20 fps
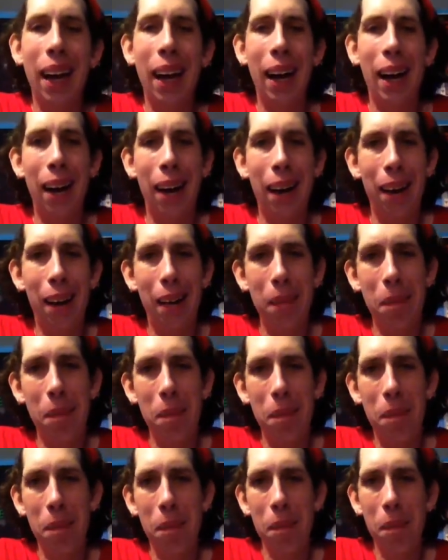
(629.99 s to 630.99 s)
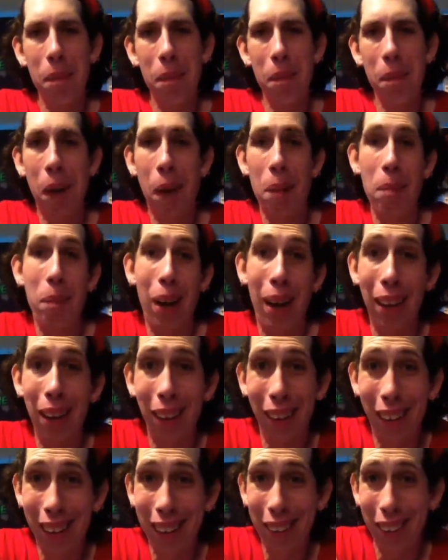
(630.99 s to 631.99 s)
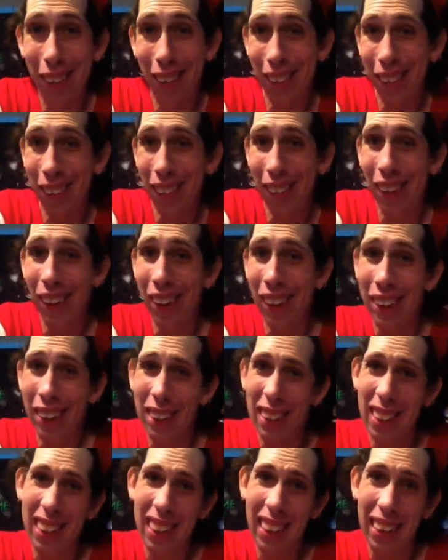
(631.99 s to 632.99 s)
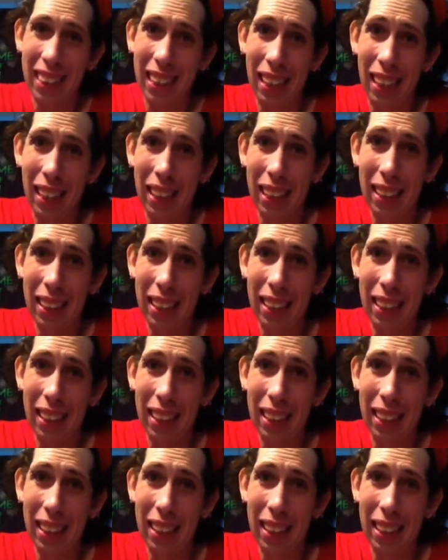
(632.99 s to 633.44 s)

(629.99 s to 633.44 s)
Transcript: um, my biological clock is ticking.